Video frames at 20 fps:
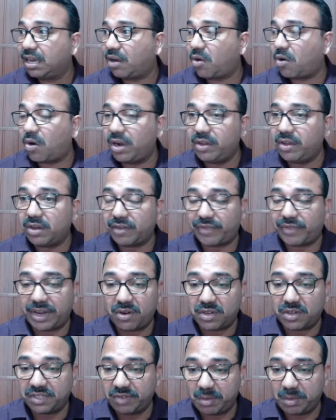all your
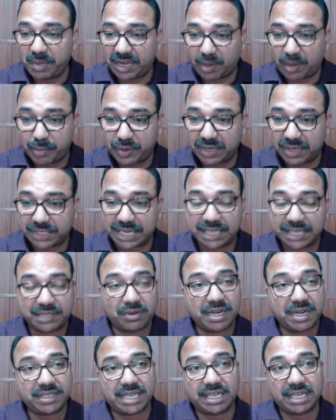fellows will be computer science
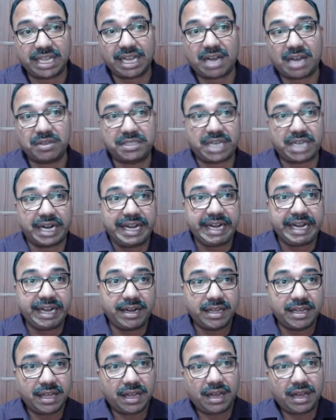students and they have
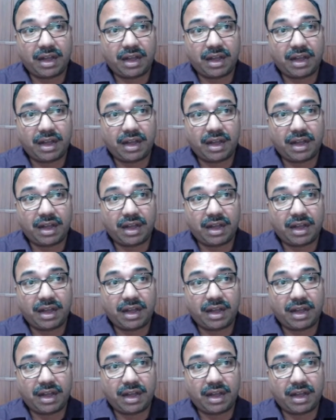studied